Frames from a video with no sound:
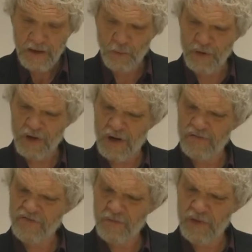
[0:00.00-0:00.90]
were
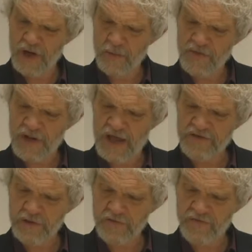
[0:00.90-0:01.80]
unfamiliar with
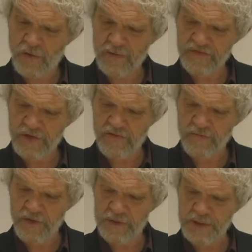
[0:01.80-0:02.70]
classical forms of
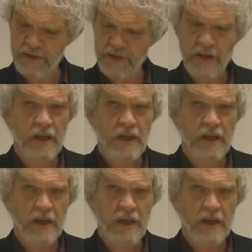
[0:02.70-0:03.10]
music.